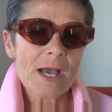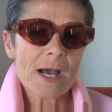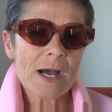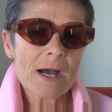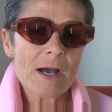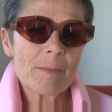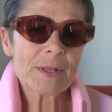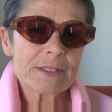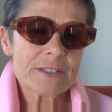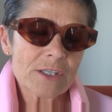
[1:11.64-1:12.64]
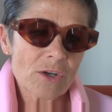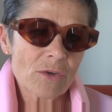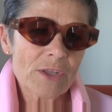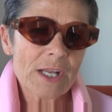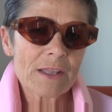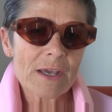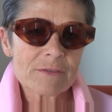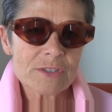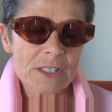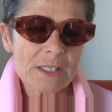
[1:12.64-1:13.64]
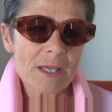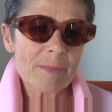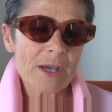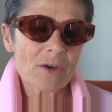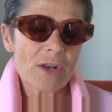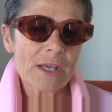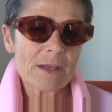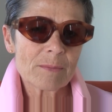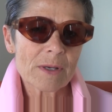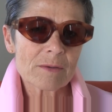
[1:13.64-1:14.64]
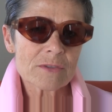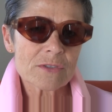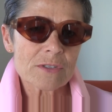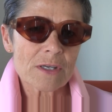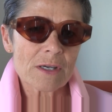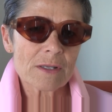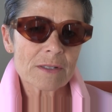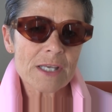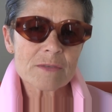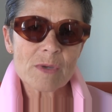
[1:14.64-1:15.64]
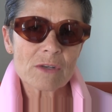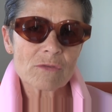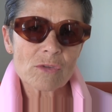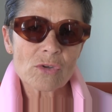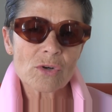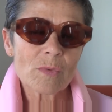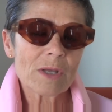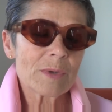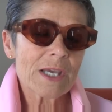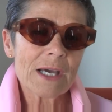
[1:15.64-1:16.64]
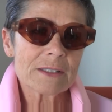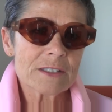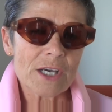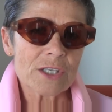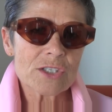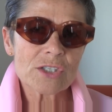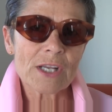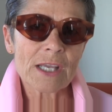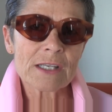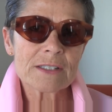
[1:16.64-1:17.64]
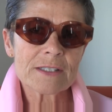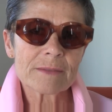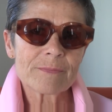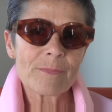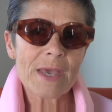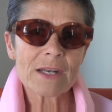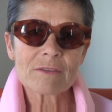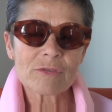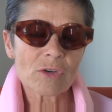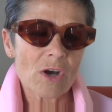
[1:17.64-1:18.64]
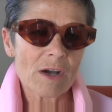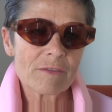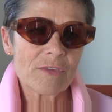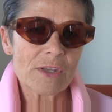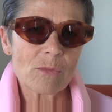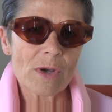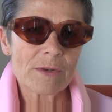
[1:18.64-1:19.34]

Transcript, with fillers: But, then I left. I came out. I was a lesbian for 30. Well, we got in touch and met for coffee.